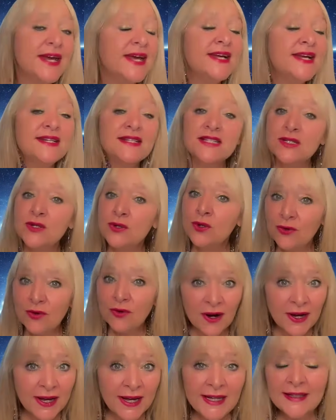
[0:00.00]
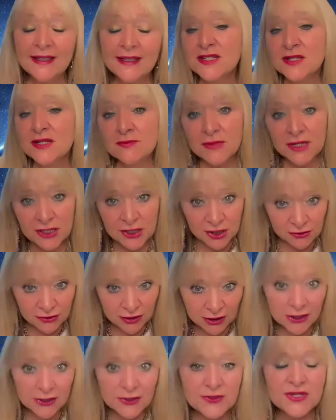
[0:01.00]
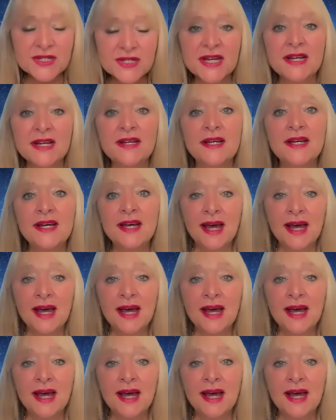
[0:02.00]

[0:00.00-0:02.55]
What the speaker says: It's all right. It doesn't mean you're a loser.